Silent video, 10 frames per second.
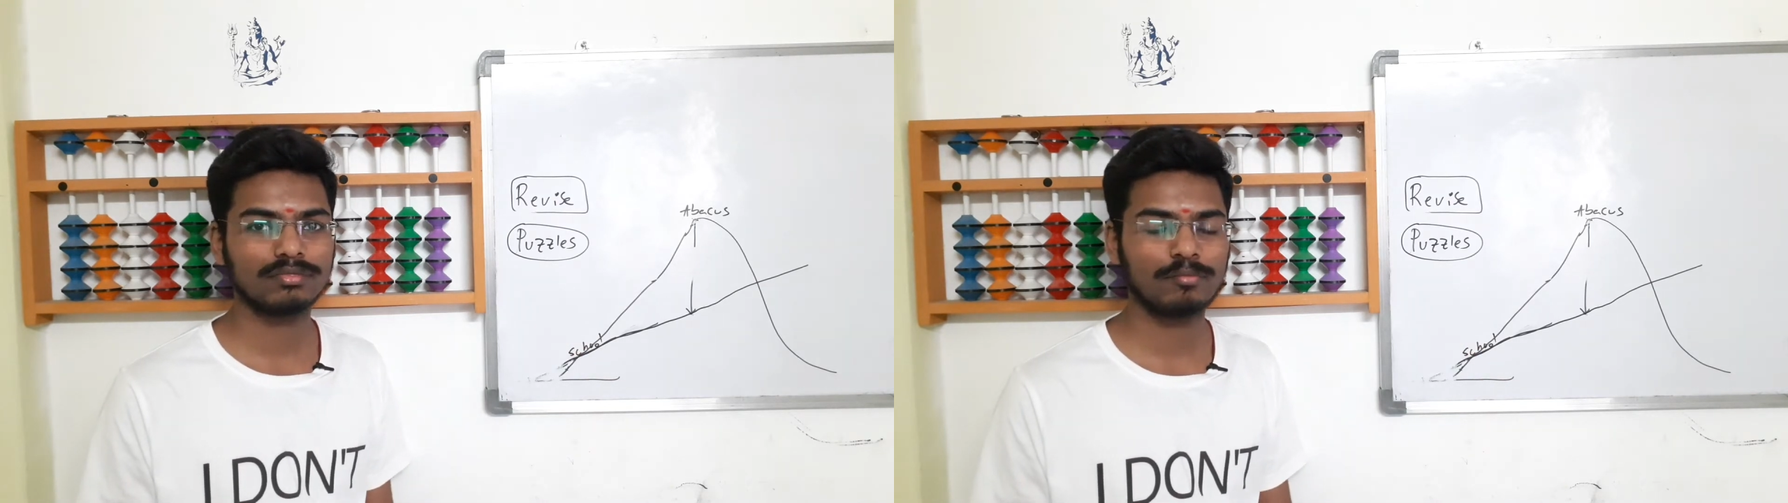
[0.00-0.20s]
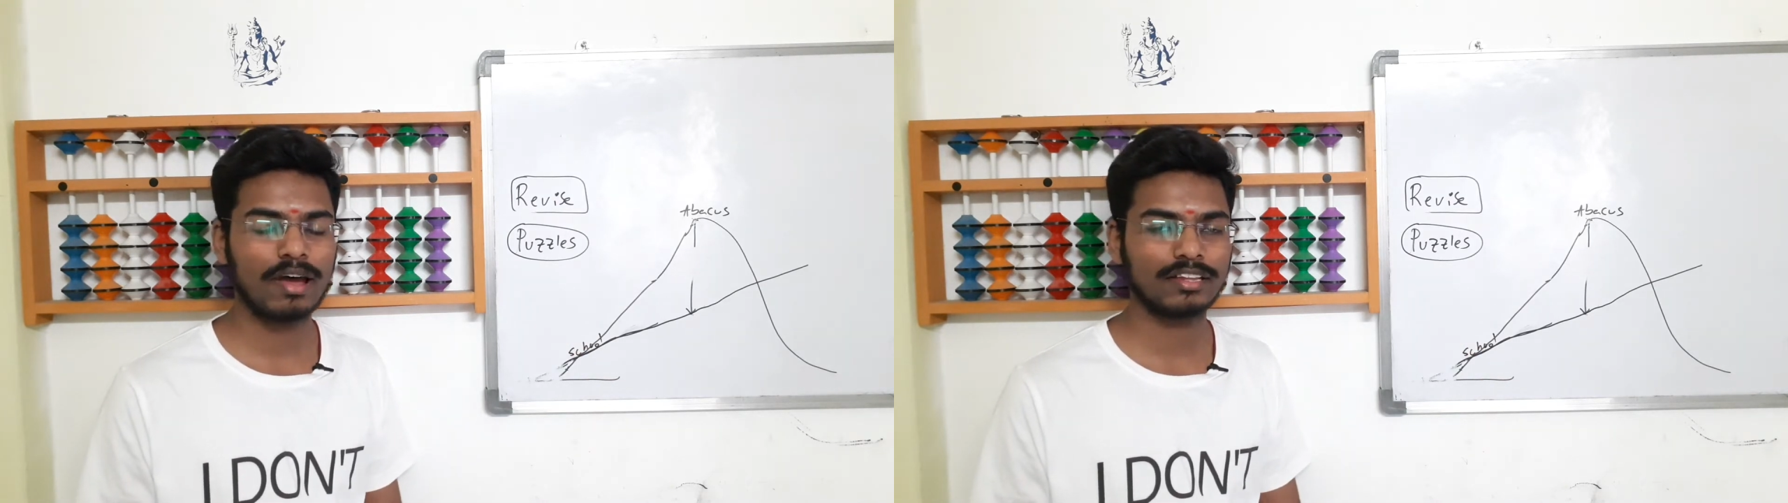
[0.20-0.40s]

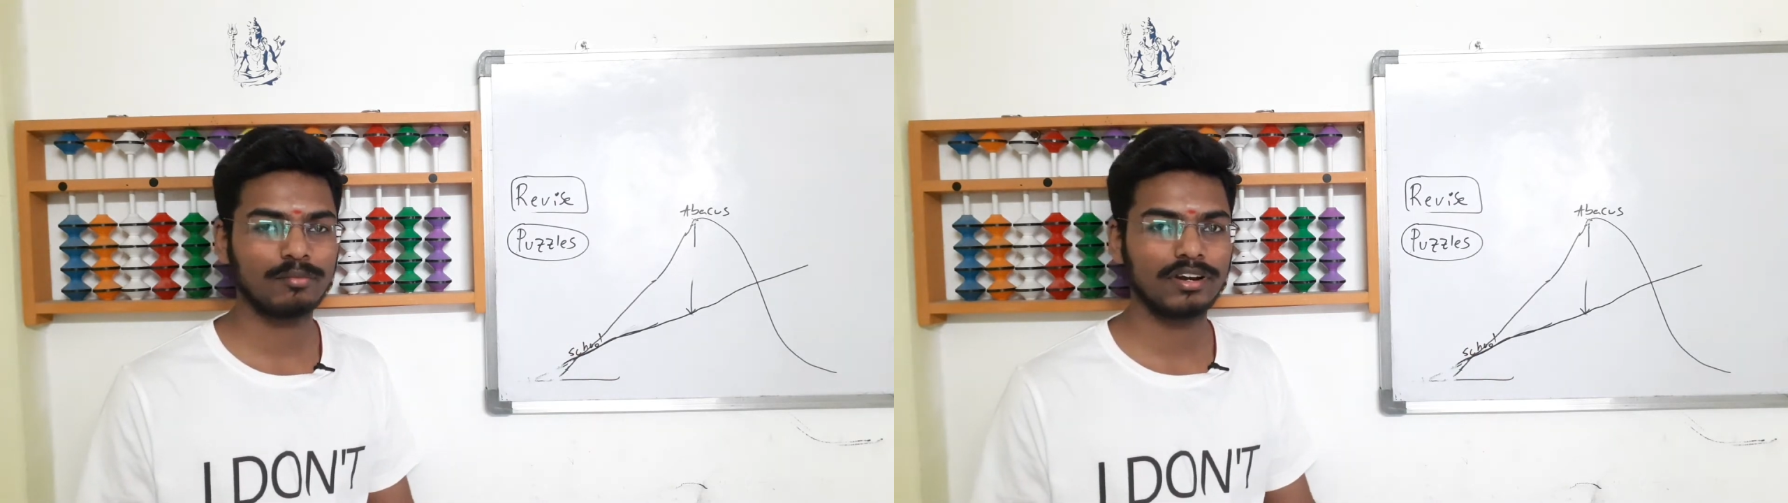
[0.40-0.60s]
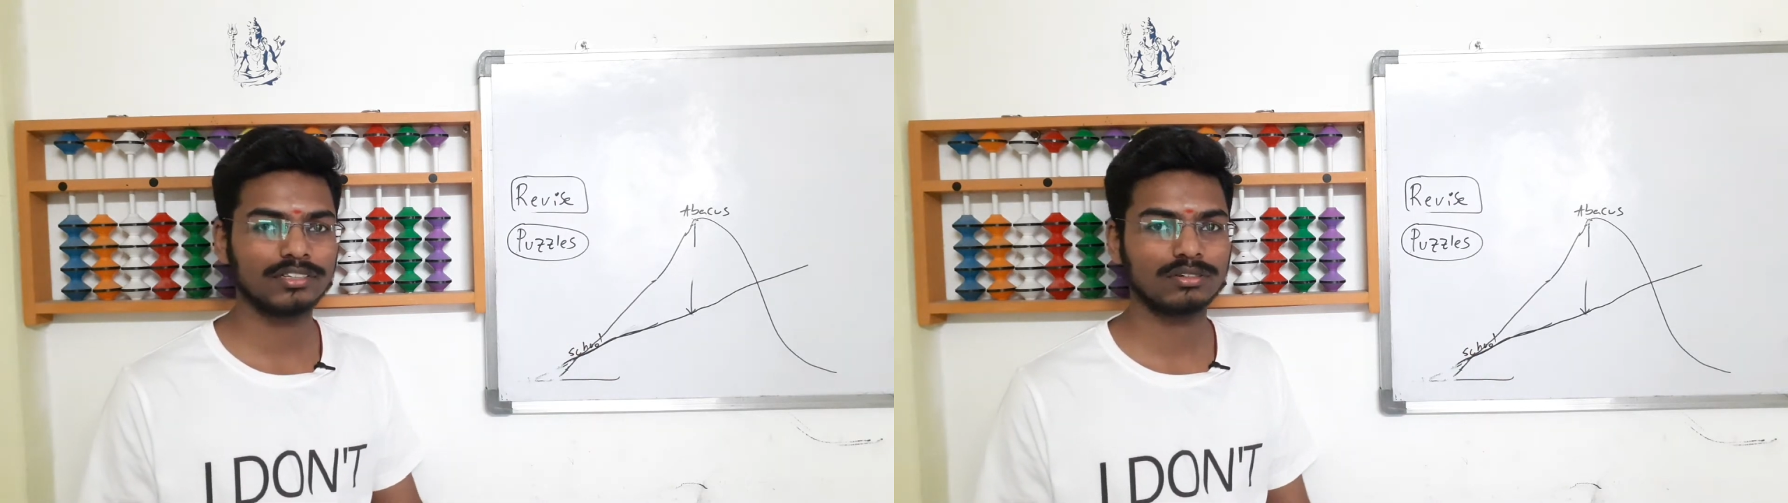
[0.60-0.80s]

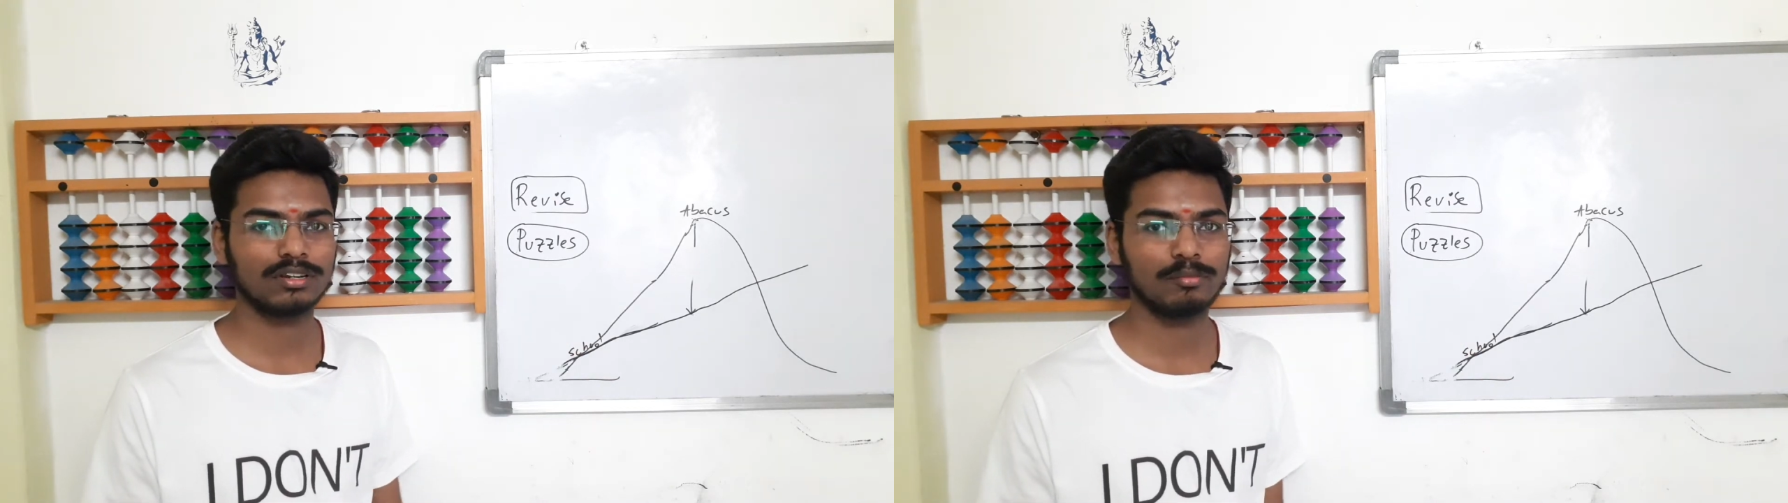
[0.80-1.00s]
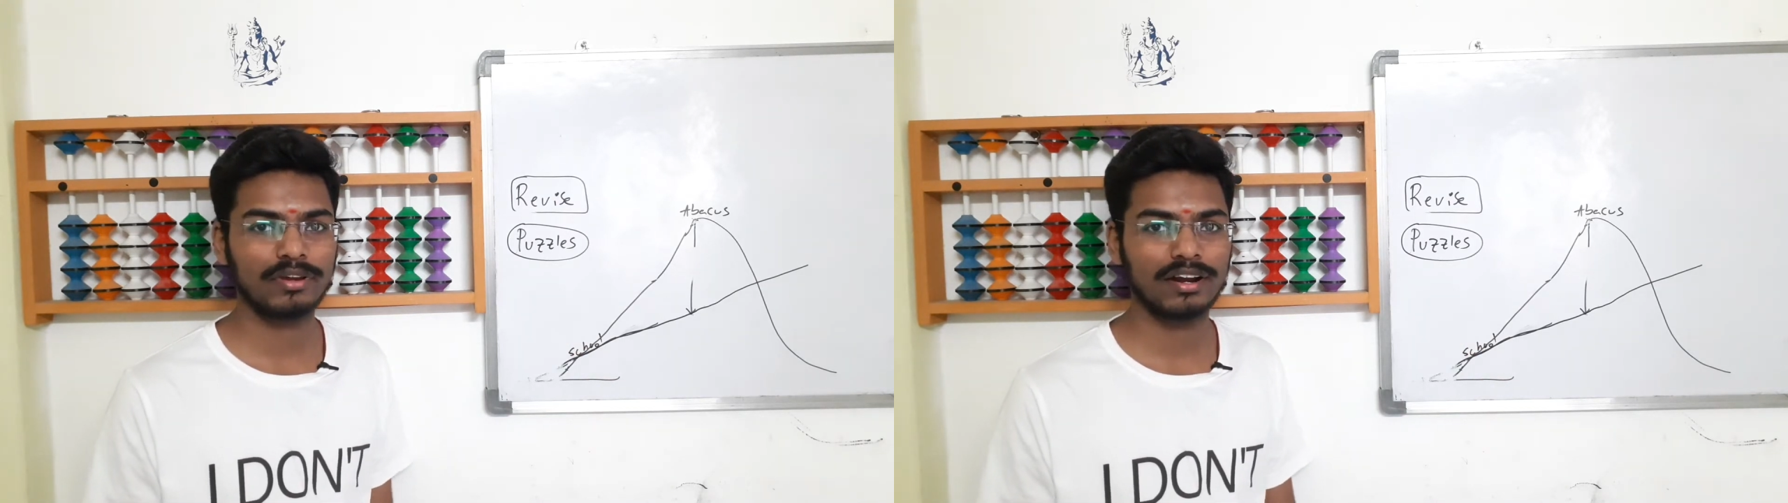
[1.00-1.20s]
mathematics
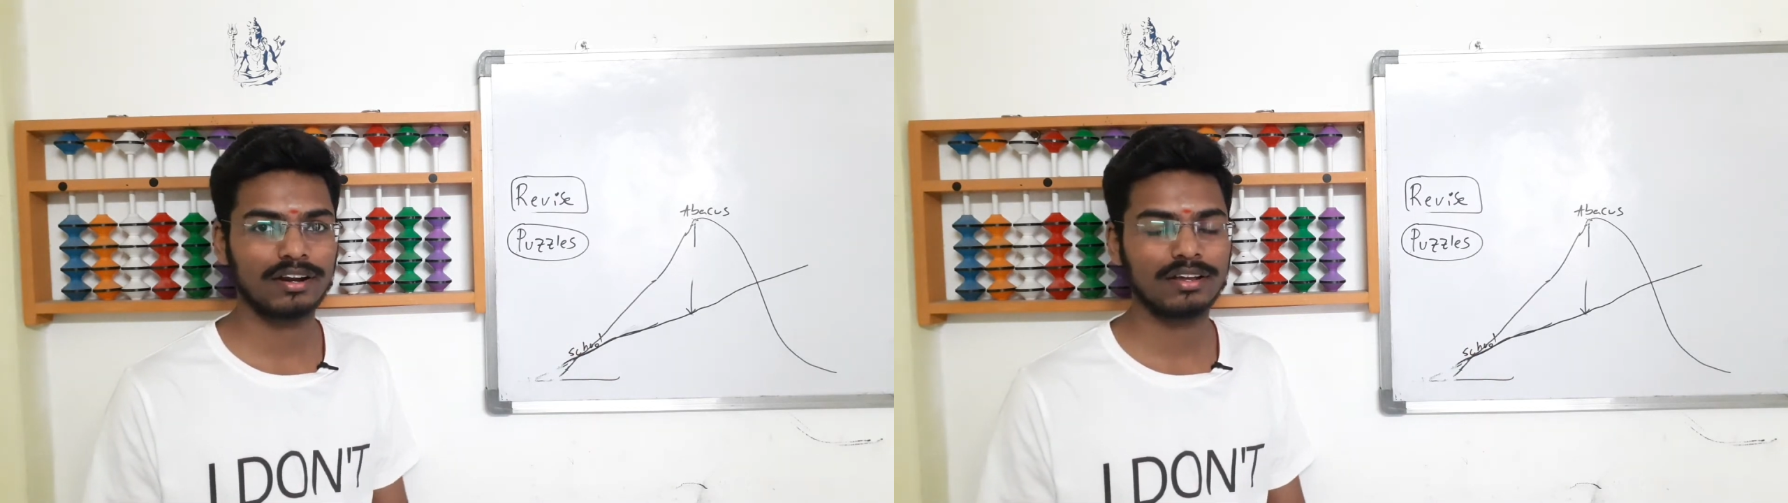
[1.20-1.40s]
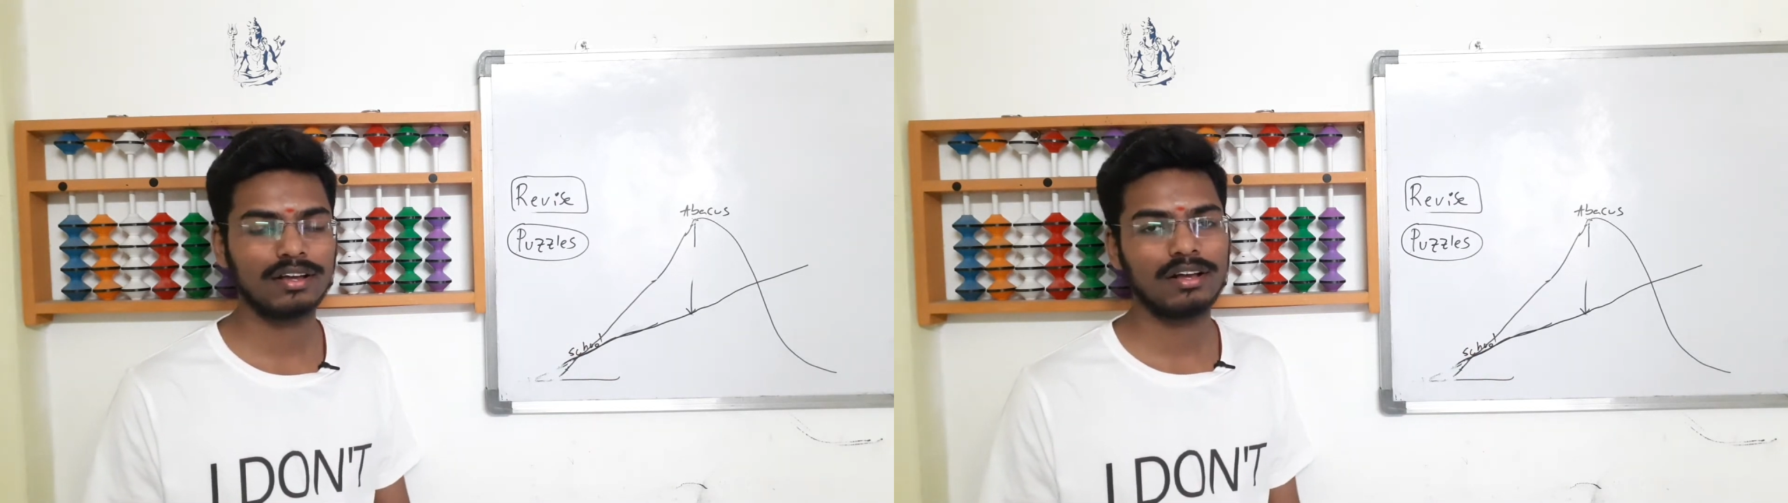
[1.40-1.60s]
olympiad